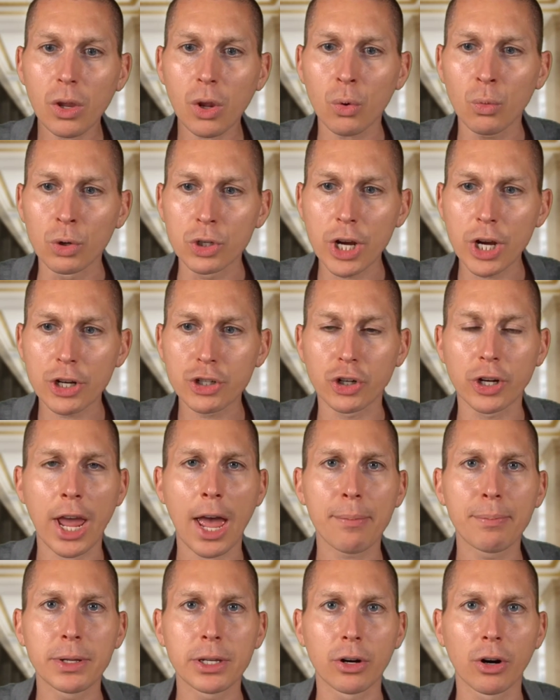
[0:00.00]
well, Josh, you're
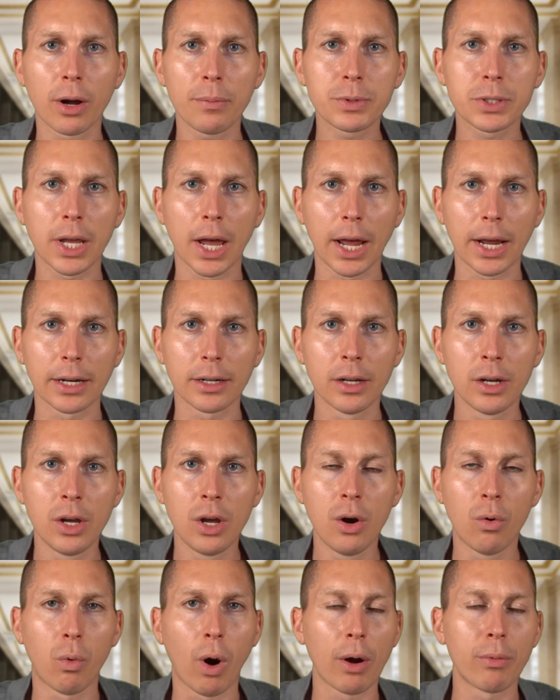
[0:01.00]
capping your upside. Why